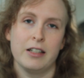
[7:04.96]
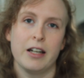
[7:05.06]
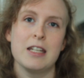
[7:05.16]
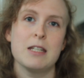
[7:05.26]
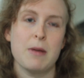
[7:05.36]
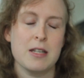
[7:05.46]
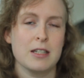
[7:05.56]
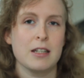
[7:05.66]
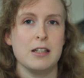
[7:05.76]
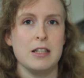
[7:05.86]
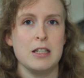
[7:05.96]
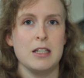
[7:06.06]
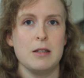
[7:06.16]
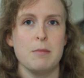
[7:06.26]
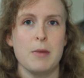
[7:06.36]
and it's
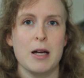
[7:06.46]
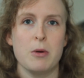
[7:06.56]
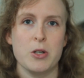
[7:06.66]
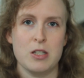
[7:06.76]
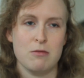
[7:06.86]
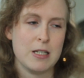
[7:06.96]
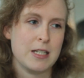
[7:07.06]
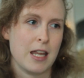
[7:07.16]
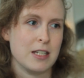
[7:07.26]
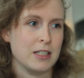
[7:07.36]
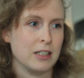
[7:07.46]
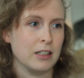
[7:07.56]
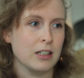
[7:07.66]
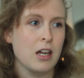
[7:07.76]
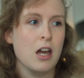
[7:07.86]
basically my body
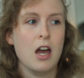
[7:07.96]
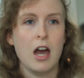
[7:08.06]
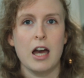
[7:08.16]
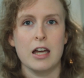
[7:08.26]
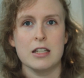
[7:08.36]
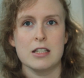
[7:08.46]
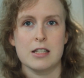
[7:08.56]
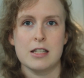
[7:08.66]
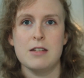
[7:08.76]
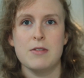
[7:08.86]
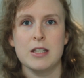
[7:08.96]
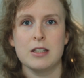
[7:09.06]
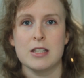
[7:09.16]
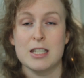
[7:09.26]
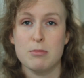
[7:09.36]
resetting and
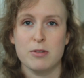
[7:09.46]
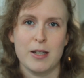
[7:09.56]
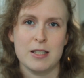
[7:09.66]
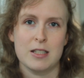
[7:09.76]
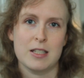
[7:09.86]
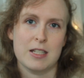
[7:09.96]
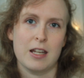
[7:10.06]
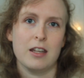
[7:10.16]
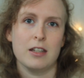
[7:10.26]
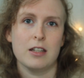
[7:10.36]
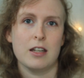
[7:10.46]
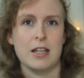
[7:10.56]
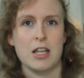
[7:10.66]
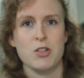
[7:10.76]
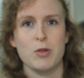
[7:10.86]
leaving the sympathetic state and
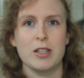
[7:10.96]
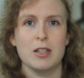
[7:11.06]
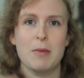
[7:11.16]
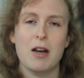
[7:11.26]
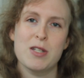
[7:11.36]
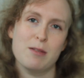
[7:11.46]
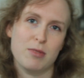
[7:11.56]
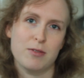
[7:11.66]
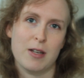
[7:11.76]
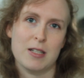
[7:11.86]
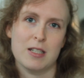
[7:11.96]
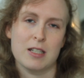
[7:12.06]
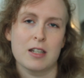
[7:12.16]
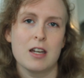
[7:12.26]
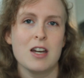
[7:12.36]
entering the
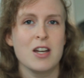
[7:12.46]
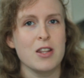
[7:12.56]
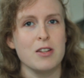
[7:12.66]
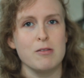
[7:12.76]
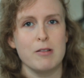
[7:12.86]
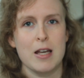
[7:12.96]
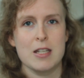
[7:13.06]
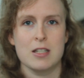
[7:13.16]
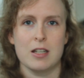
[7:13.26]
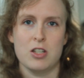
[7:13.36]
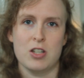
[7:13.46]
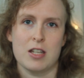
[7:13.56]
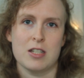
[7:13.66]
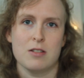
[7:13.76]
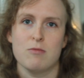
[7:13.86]
parasympathetic, the rest,
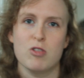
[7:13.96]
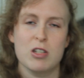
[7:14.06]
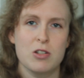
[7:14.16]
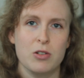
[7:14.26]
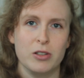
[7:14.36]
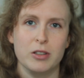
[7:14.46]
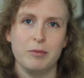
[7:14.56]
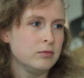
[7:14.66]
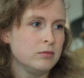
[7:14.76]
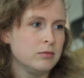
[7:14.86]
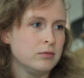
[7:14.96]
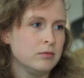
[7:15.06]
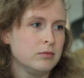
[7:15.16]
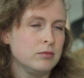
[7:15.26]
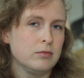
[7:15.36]
digest and restore.
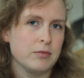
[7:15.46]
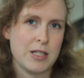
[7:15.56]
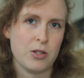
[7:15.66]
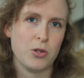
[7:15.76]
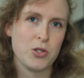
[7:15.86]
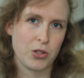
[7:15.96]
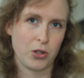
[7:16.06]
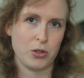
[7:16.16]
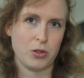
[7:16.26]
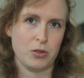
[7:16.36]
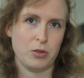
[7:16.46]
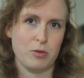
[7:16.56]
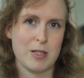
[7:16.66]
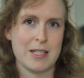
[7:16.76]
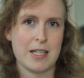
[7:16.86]
This also
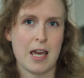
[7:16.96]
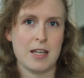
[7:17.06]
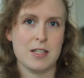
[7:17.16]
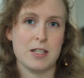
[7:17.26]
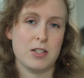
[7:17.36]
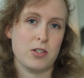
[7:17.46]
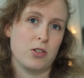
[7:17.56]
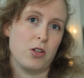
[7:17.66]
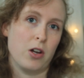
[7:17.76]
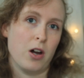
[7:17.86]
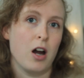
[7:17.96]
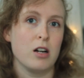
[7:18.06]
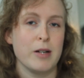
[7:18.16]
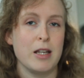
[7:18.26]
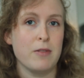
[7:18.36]
resets the
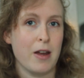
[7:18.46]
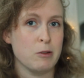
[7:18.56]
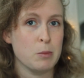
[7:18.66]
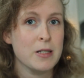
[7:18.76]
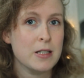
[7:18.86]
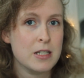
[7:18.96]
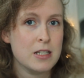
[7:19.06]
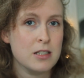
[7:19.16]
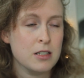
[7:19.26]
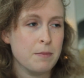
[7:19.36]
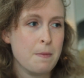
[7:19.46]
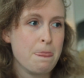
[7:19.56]
heart rate variability.